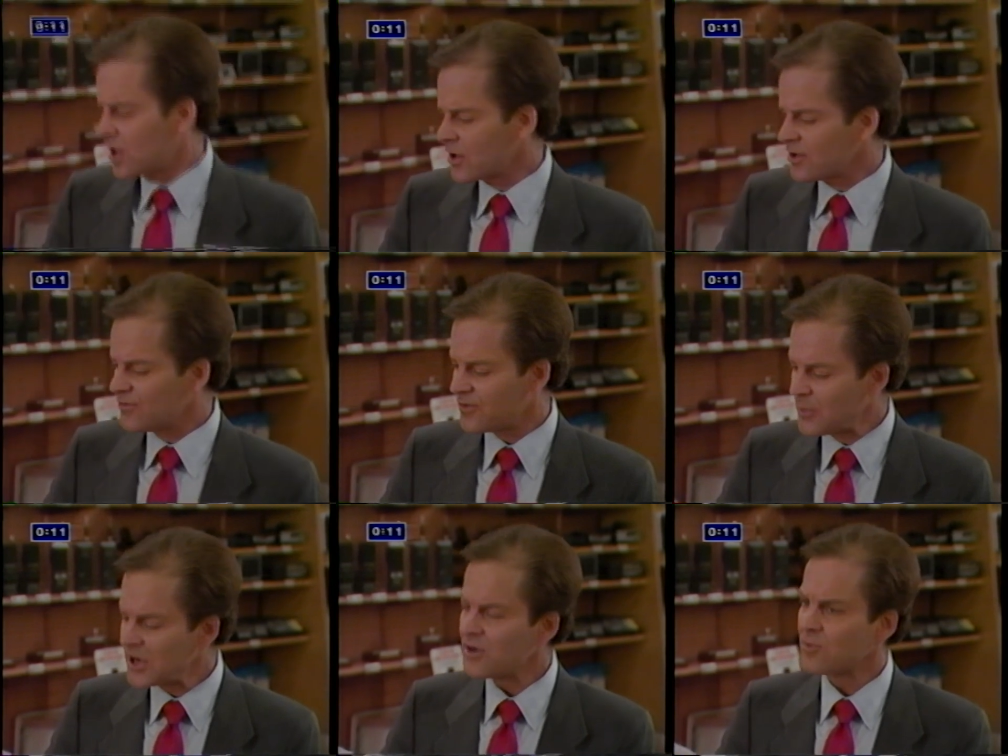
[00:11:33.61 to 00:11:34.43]
Are you
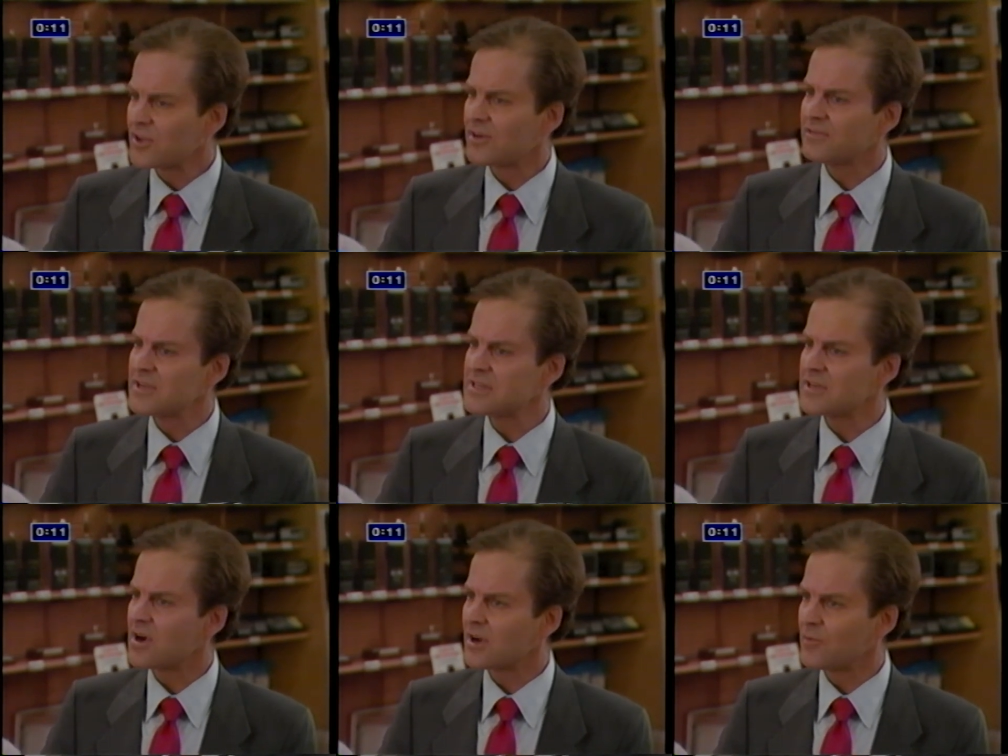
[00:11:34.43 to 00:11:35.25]
familiar with our
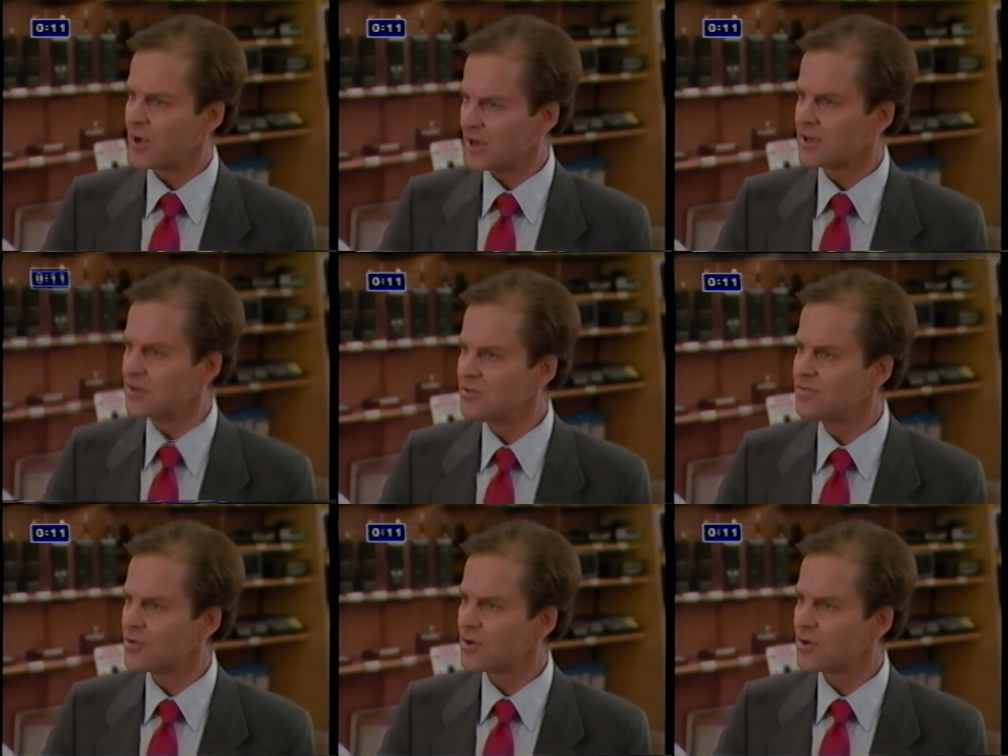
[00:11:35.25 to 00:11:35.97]
VCR and what it can do